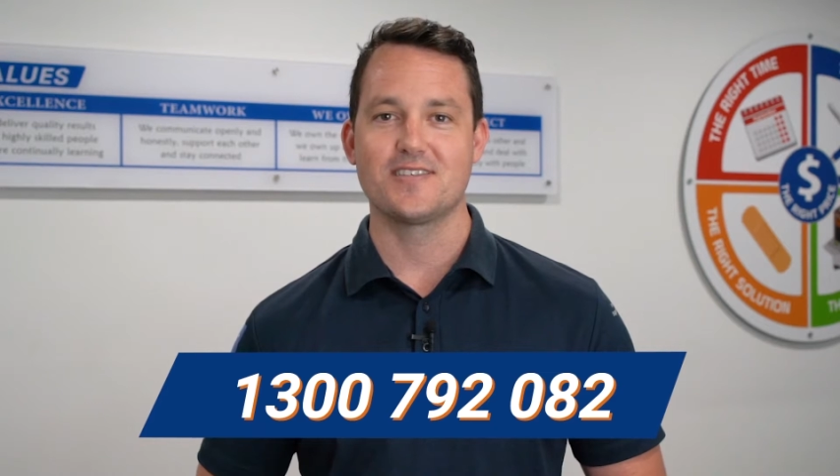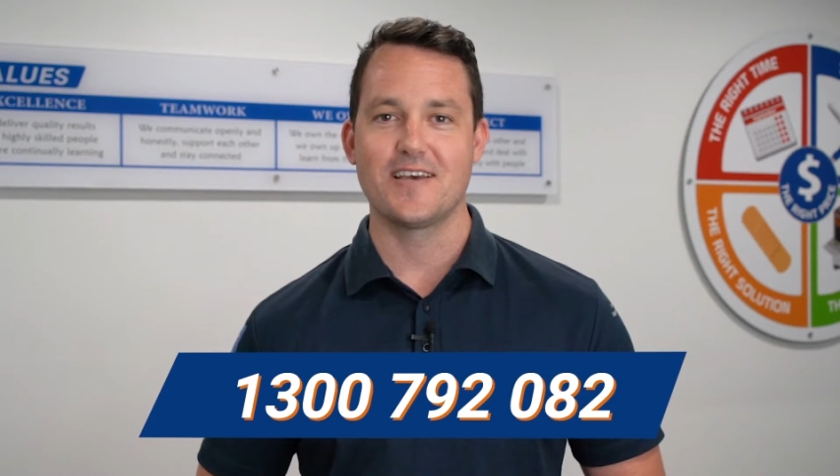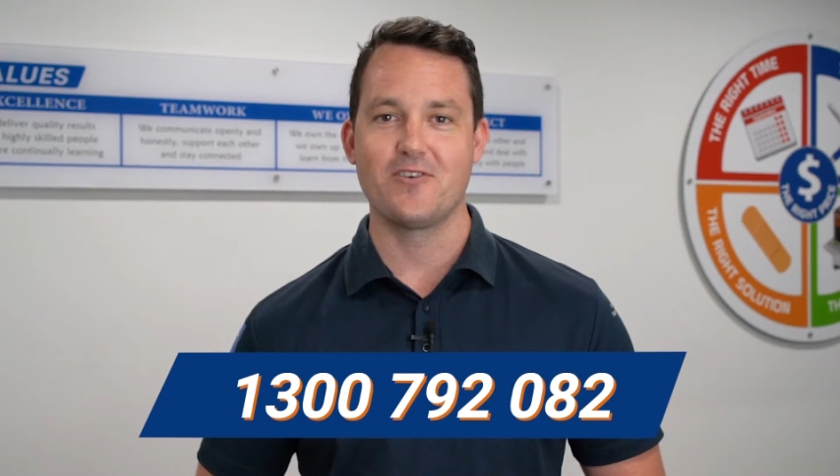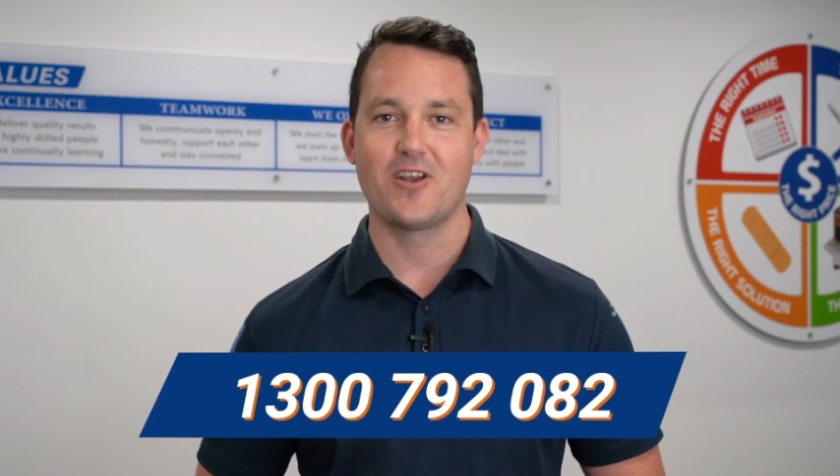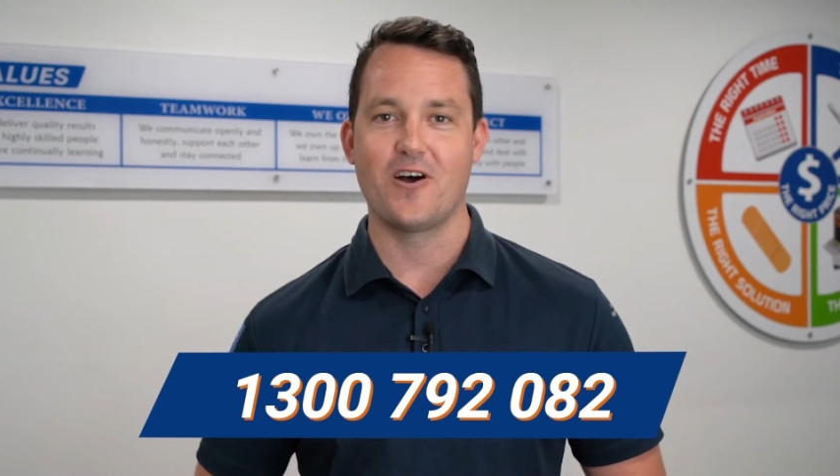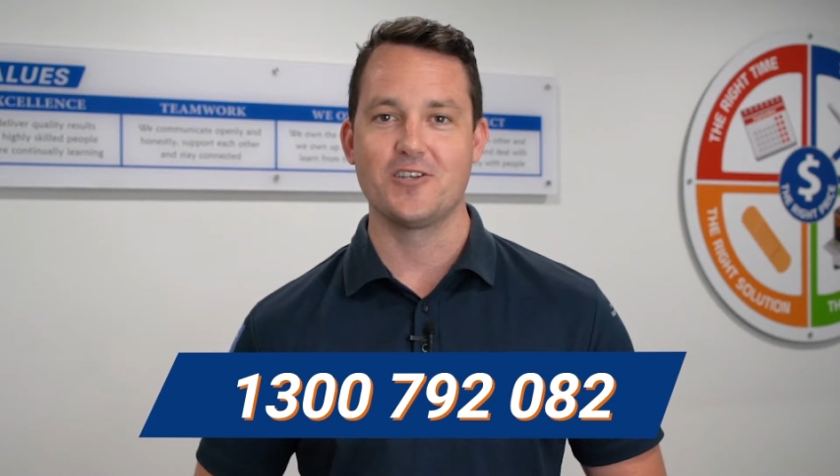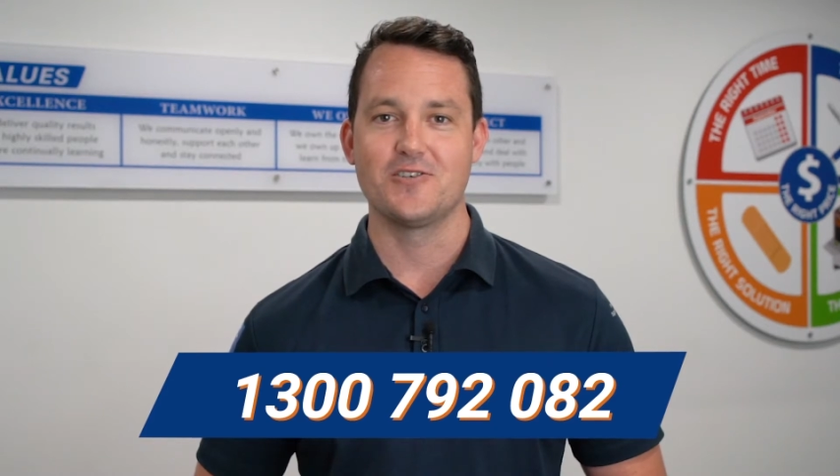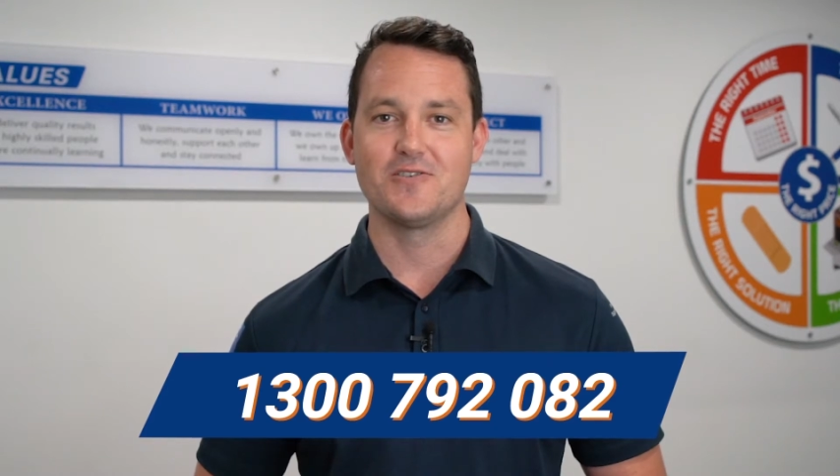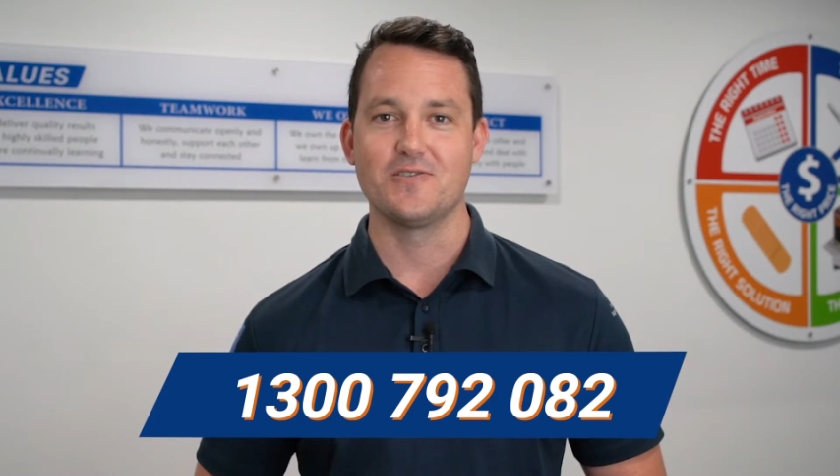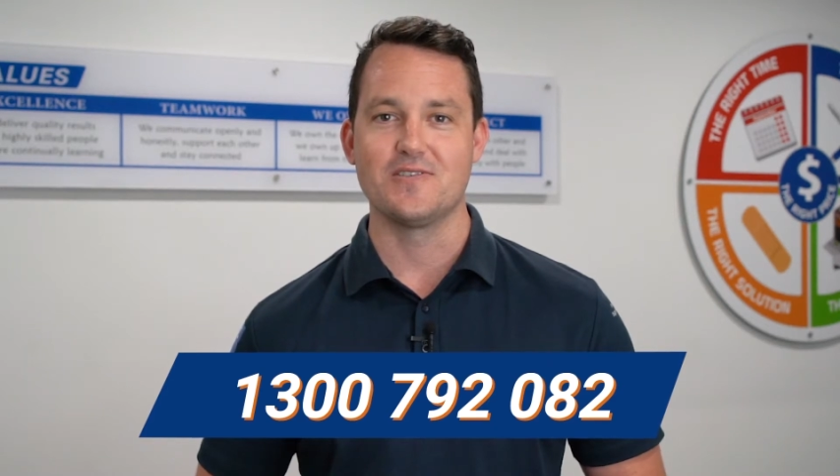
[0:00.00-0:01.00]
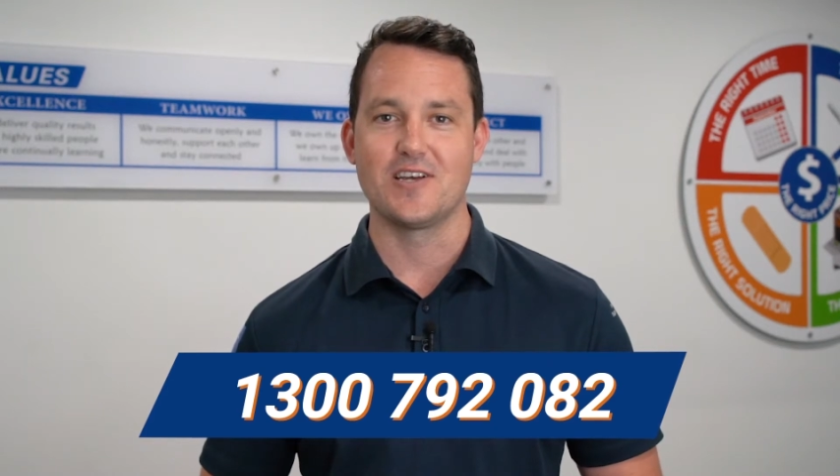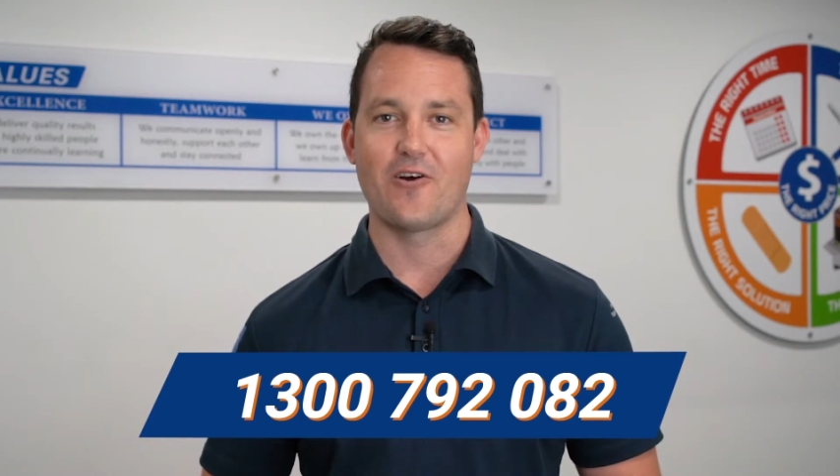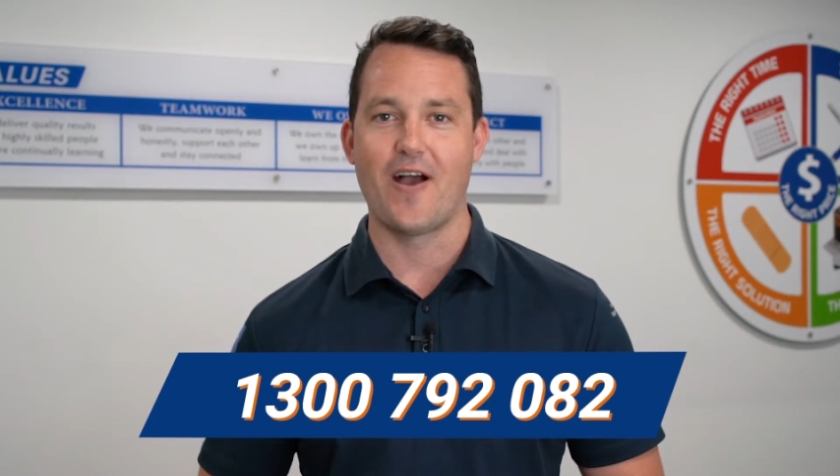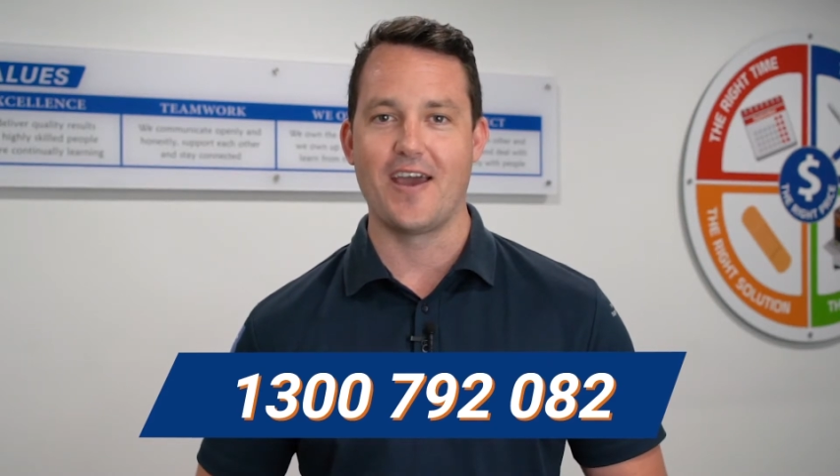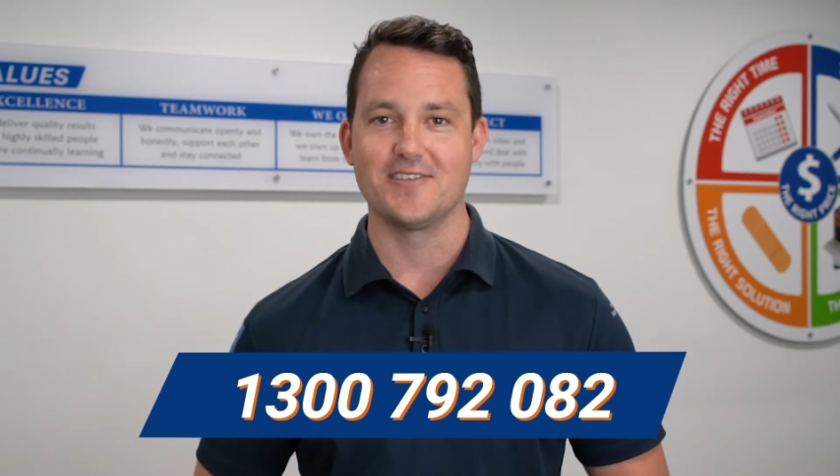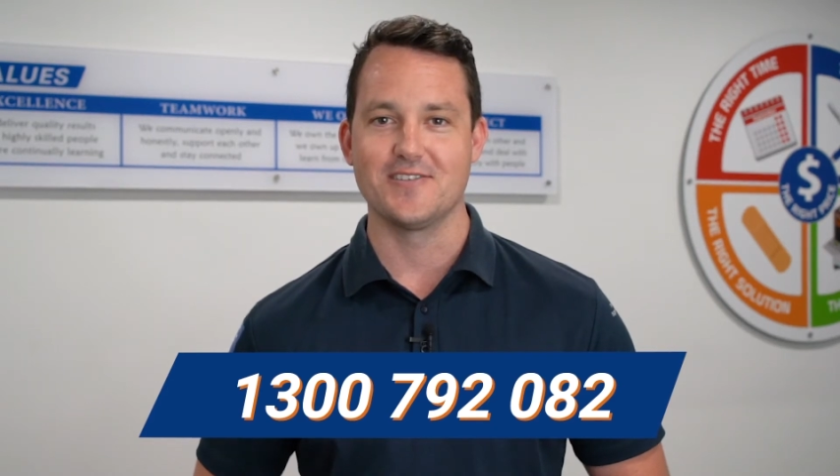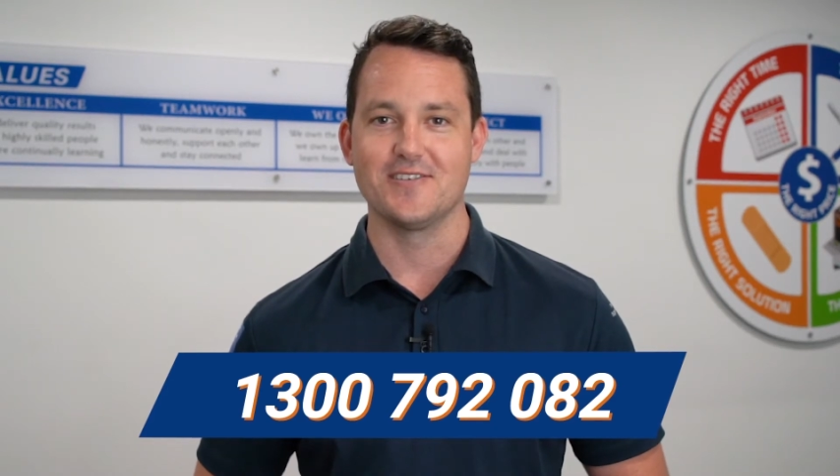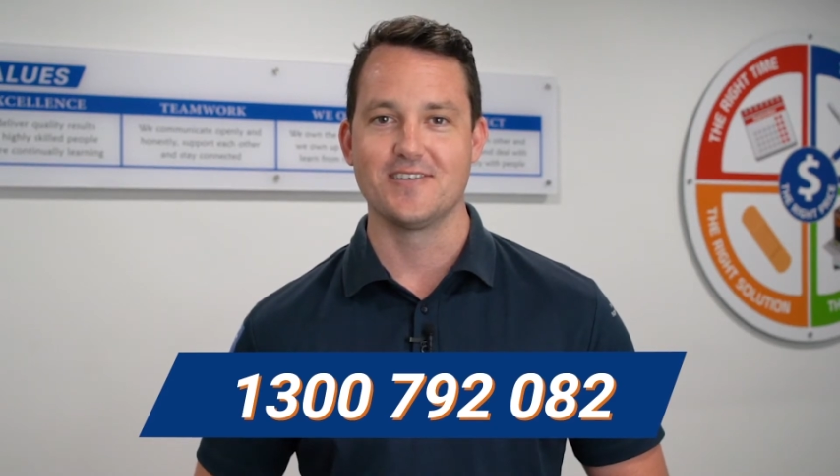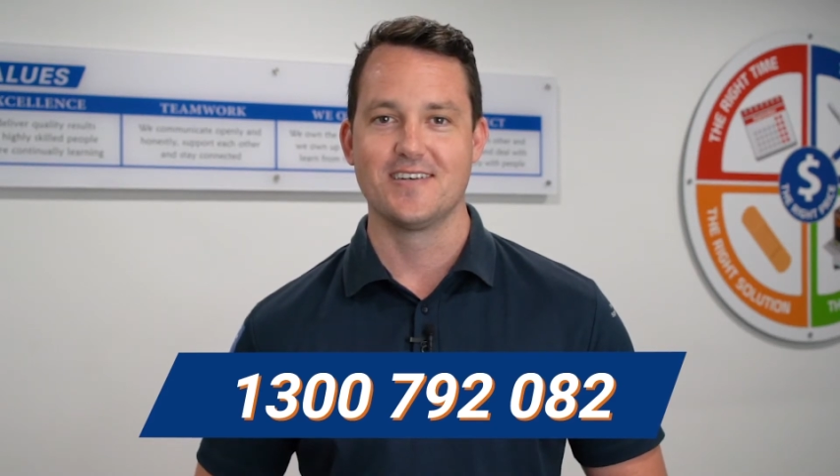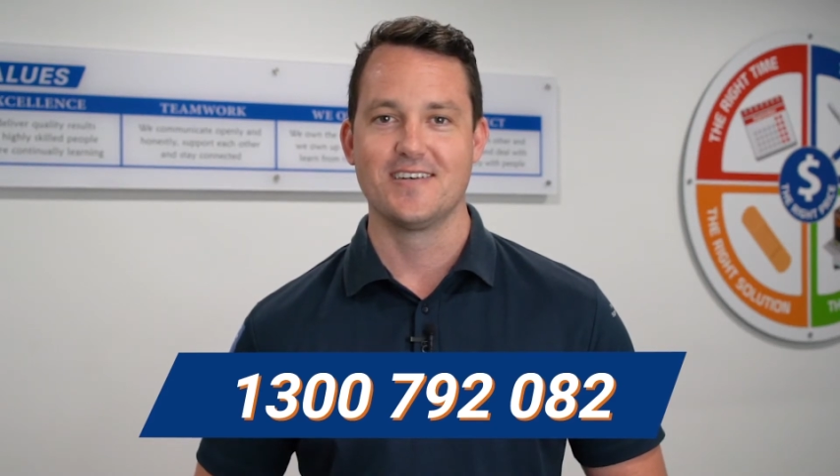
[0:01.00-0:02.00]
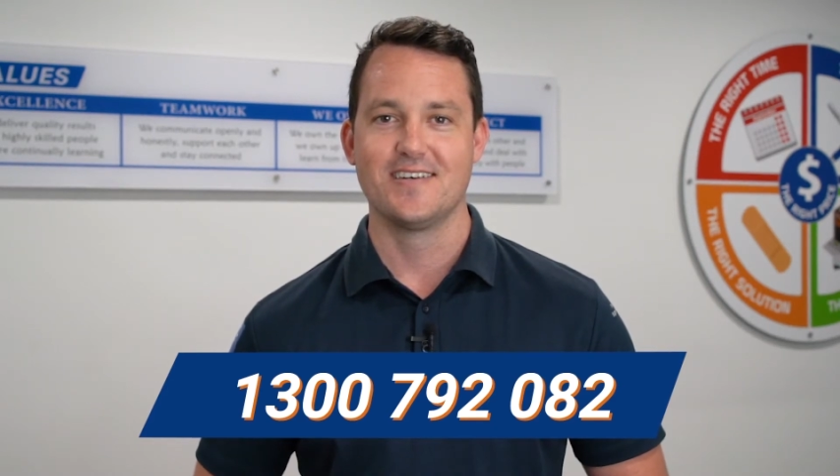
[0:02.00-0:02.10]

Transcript: 792 082.